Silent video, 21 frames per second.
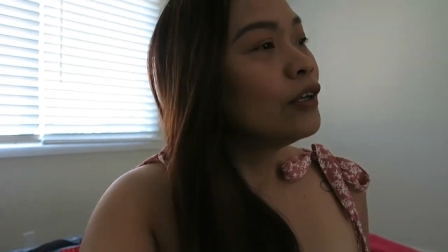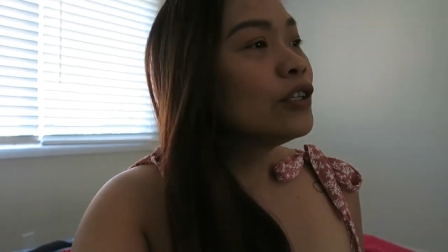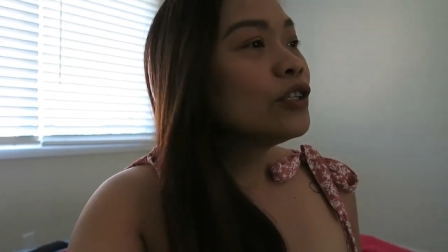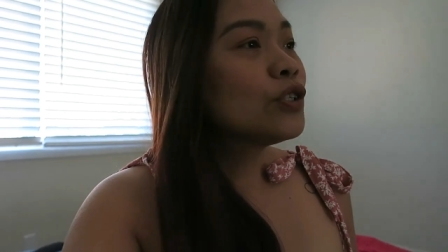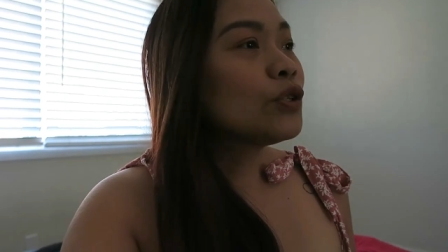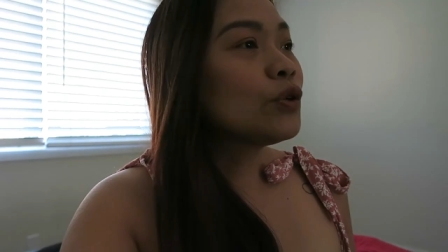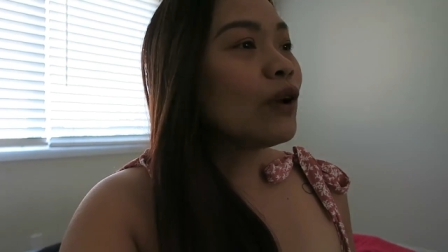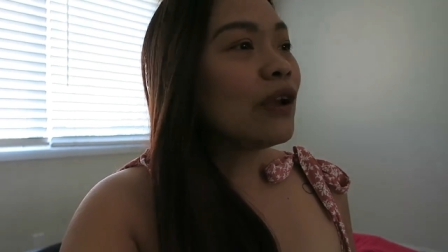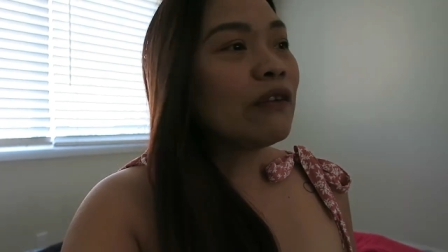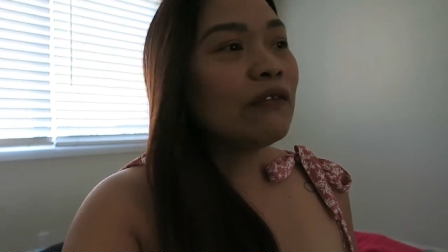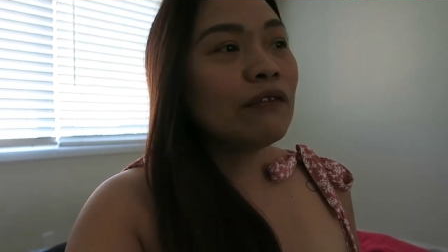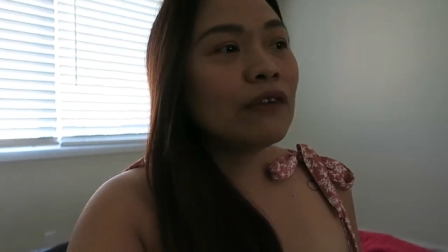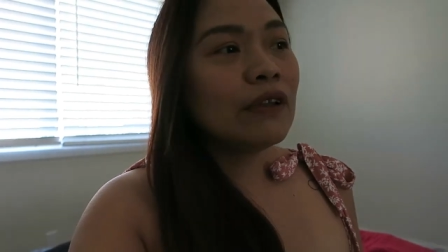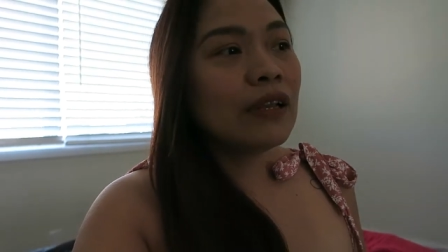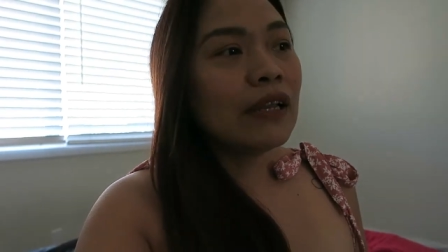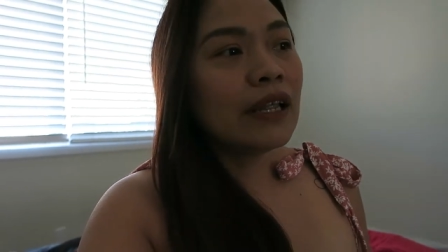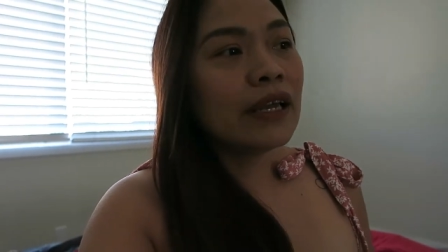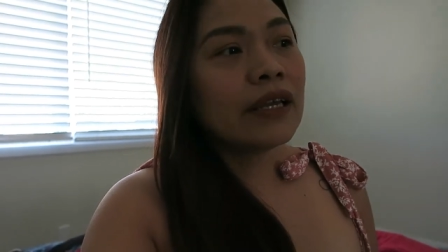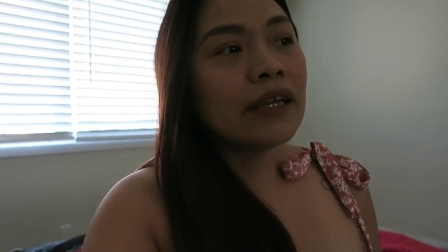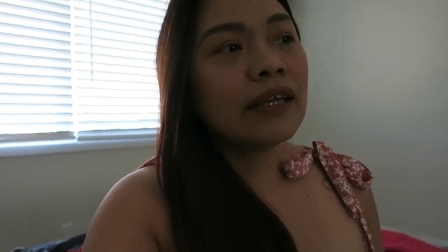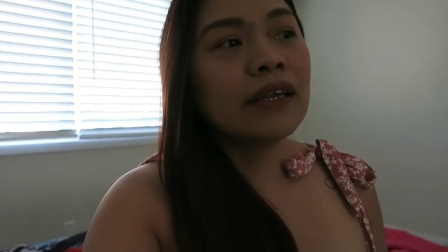So, I feel
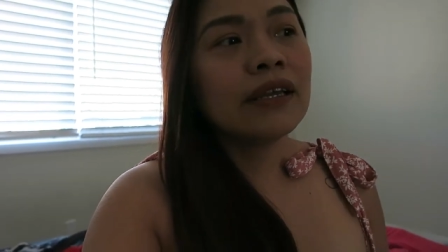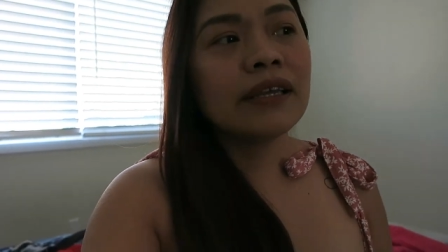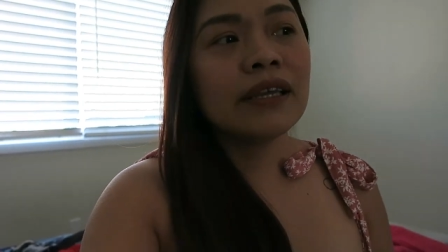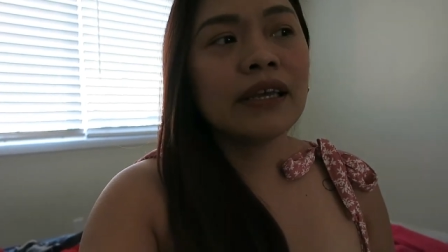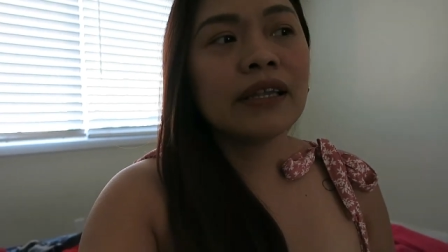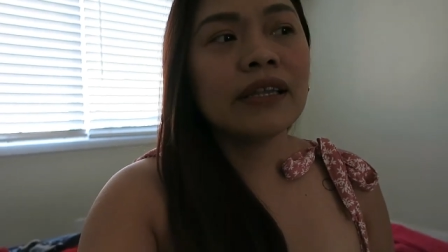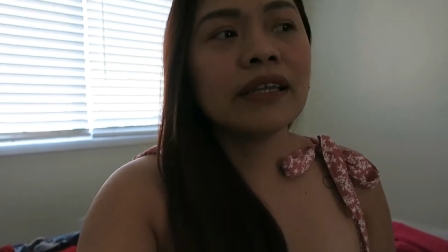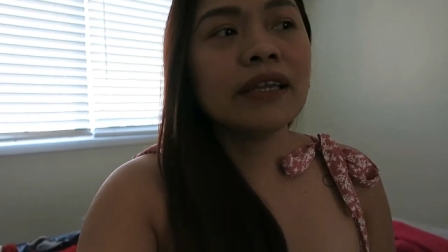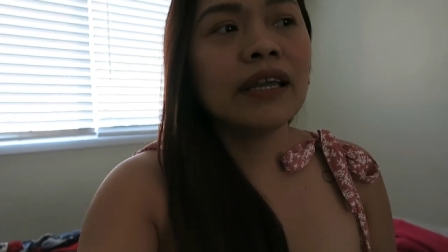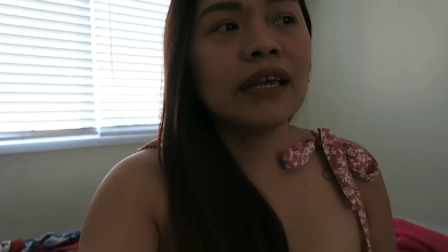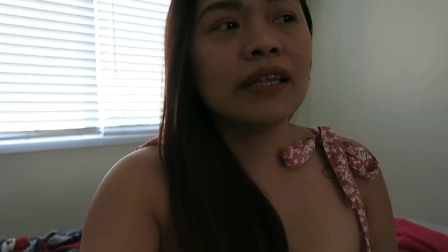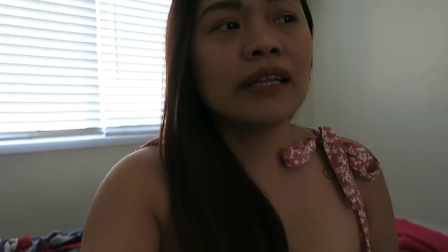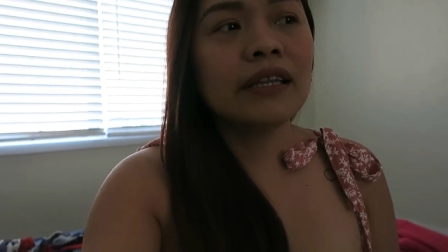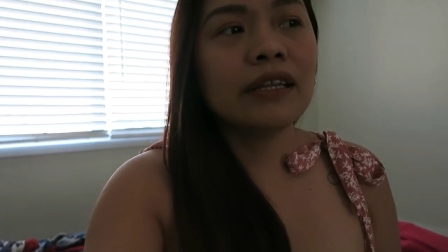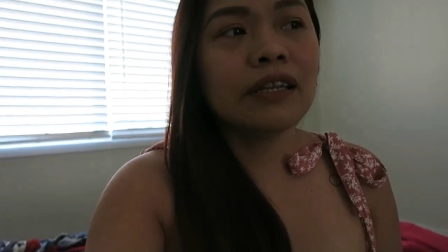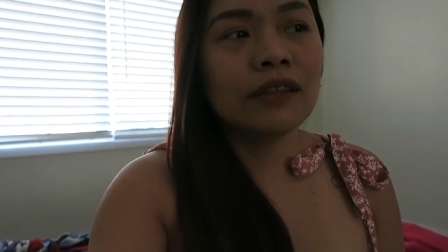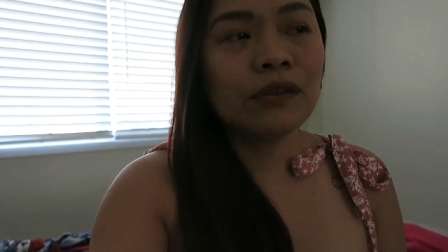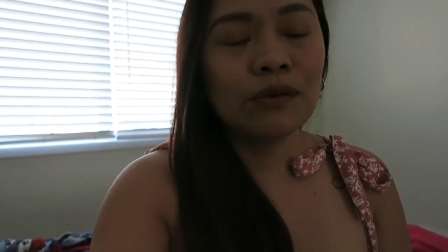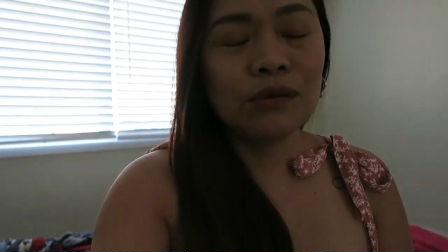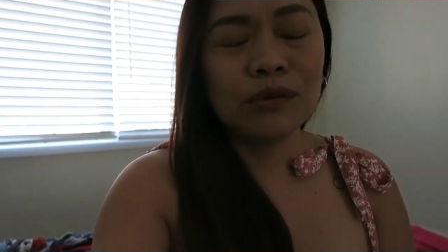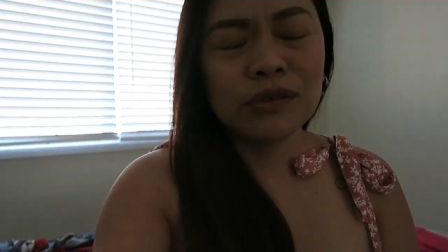like, carry-carry
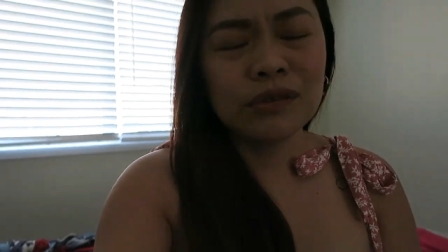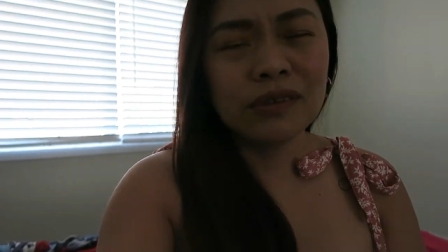na to.